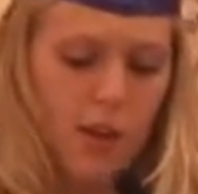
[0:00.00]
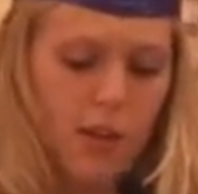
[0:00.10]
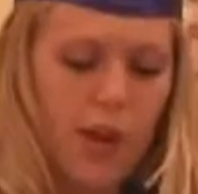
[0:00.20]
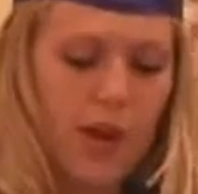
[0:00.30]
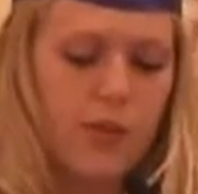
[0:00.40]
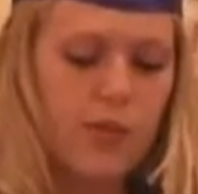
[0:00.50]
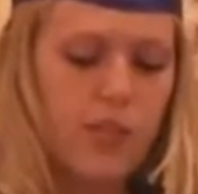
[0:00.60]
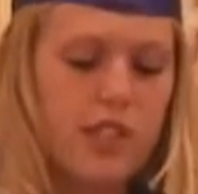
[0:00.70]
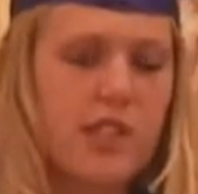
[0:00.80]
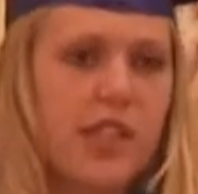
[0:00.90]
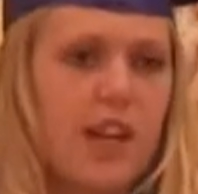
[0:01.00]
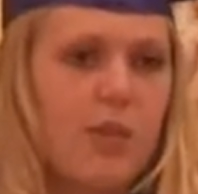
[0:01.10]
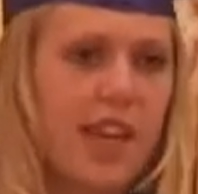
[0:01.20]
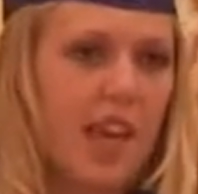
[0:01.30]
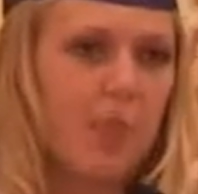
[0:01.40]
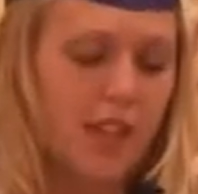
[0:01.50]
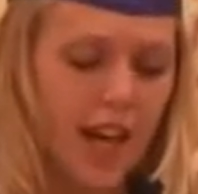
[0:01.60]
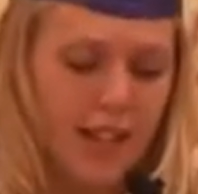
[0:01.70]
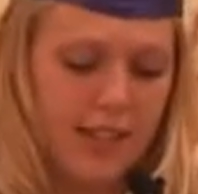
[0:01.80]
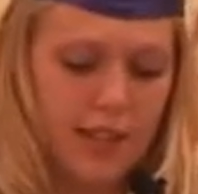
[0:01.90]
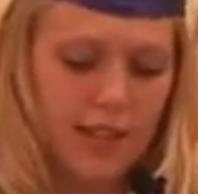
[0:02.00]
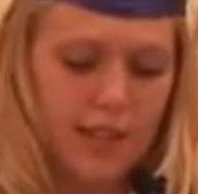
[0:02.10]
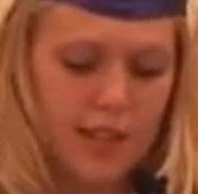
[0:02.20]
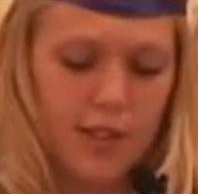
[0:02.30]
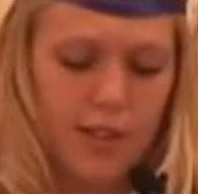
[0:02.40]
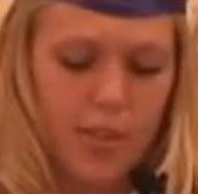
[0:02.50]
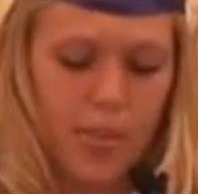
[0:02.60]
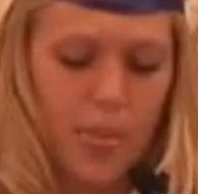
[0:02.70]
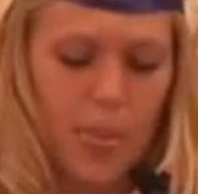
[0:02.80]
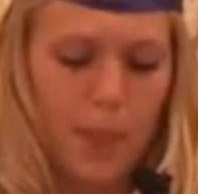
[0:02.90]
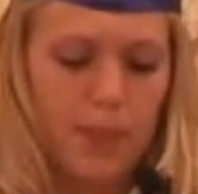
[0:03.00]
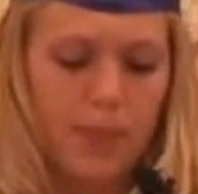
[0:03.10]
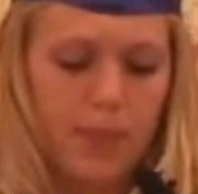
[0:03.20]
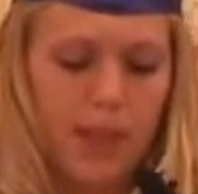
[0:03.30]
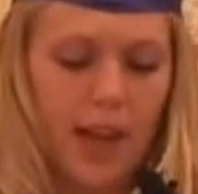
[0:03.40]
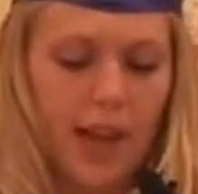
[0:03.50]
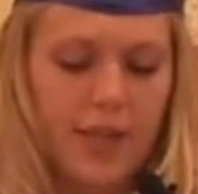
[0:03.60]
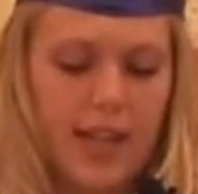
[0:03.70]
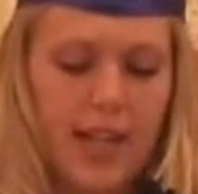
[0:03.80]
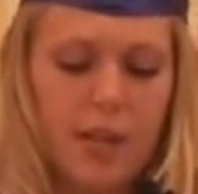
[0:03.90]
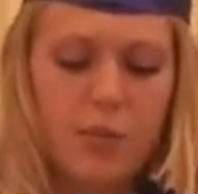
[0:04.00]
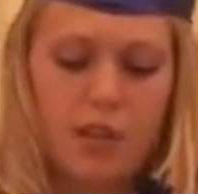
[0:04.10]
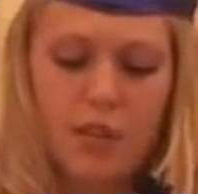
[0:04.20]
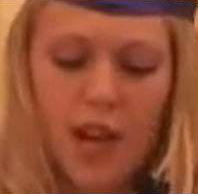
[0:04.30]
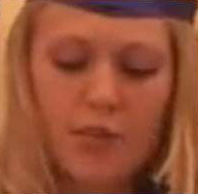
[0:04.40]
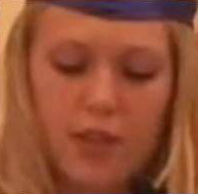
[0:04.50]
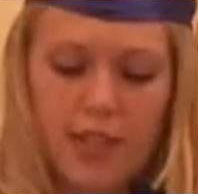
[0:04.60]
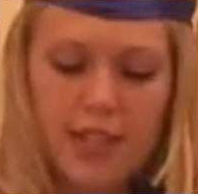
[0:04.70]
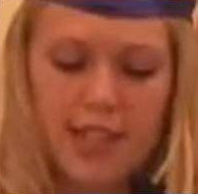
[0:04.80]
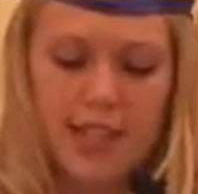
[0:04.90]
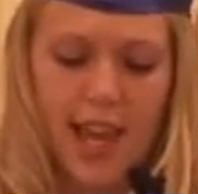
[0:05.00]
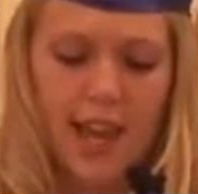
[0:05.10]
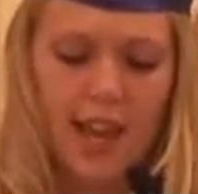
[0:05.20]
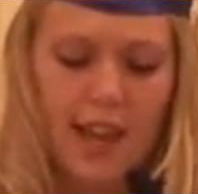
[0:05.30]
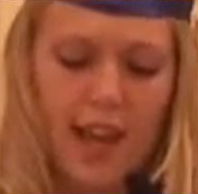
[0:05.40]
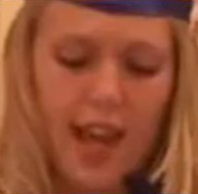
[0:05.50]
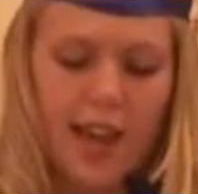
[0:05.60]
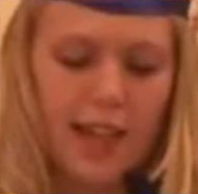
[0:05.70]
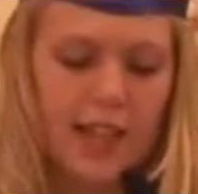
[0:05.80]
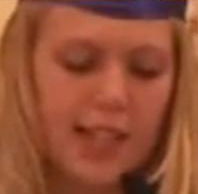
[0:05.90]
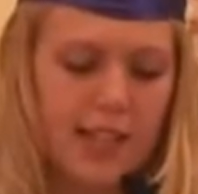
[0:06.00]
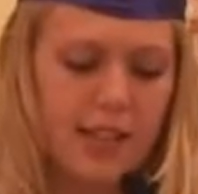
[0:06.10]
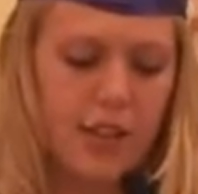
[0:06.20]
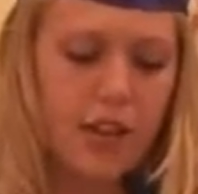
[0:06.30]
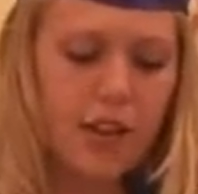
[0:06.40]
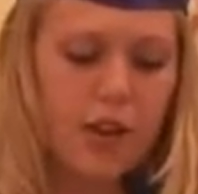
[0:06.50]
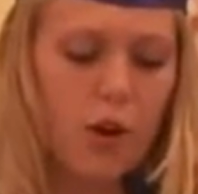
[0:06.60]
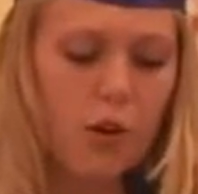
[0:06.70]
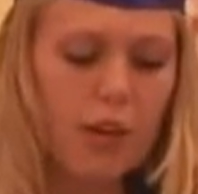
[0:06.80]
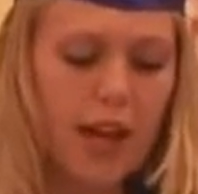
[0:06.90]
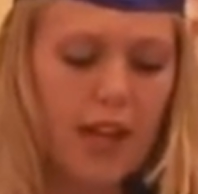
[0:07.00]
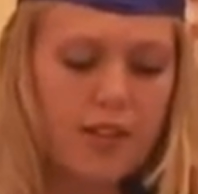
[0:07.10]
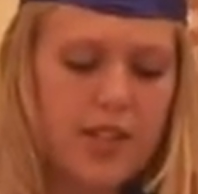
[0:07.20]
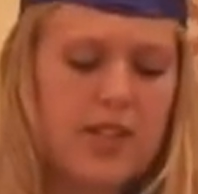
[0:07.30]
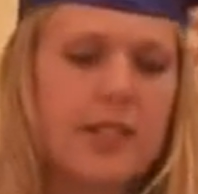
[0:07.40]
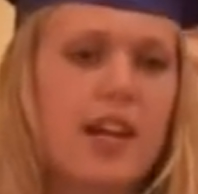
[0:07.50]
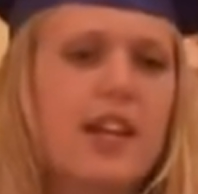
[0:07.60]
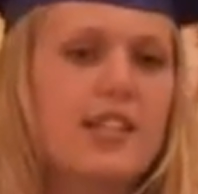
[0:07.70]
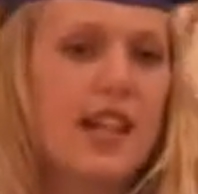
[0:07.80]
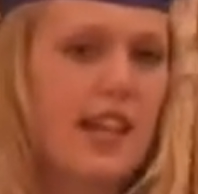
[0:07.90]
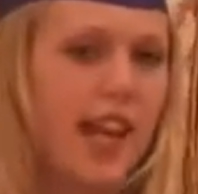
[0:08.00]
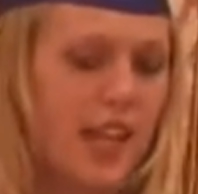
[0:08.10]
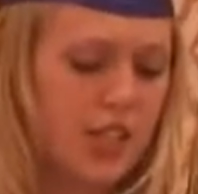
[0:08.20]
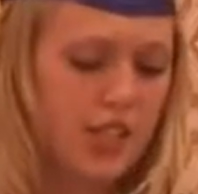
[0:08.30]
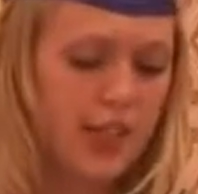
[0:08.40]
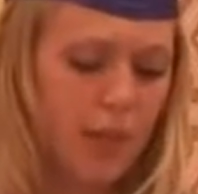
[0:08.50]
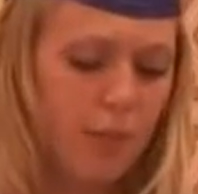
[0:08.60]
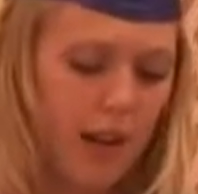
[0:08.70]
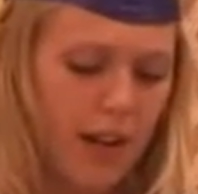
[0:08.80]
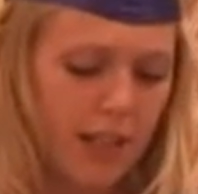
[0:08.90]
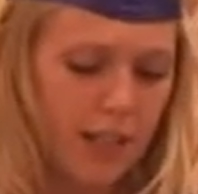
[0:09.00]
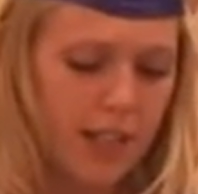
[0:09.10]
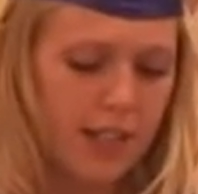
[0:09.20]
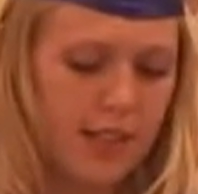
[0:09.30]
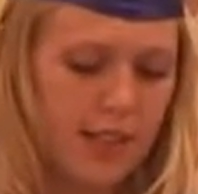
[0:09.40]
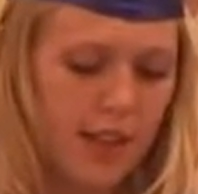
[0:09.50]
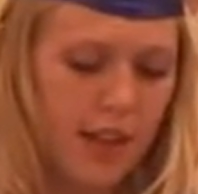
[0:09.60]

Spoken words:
When I was 14, I became a class officer. I was then able to travel in-state, and I attended all the open houses, dedications, and parent meetings.